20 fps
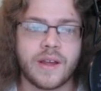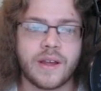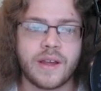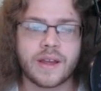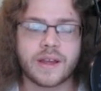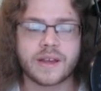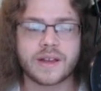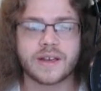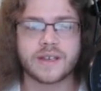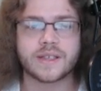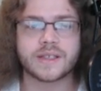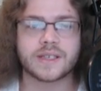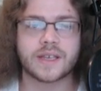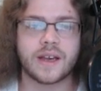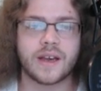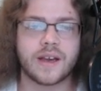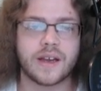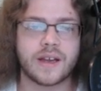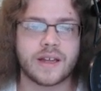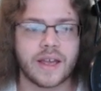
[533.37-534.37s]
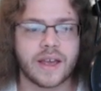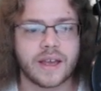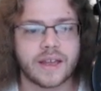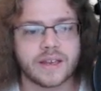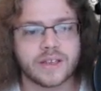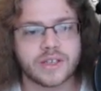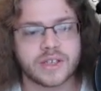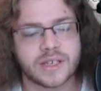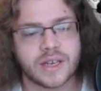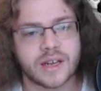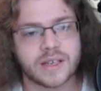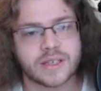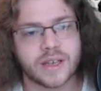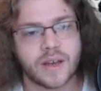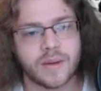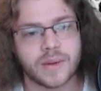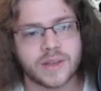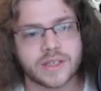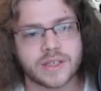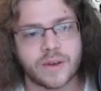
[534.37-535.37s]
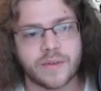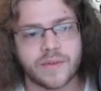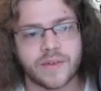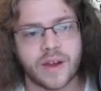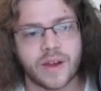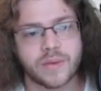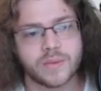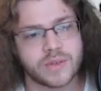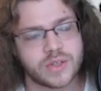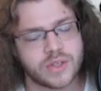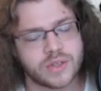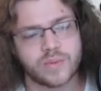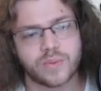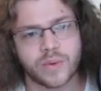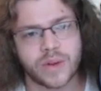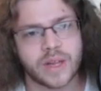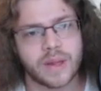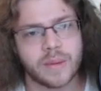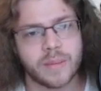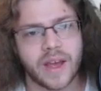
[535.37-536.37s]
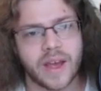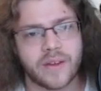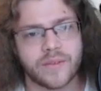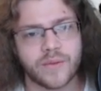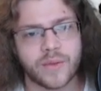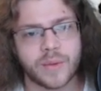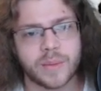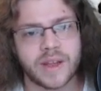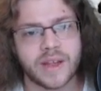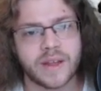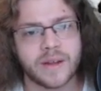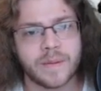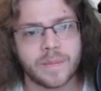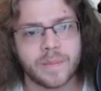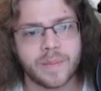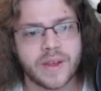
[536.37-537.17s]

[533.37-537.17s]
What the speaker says: because yeah, it just knocks out my Sylveon, which is really bad for me.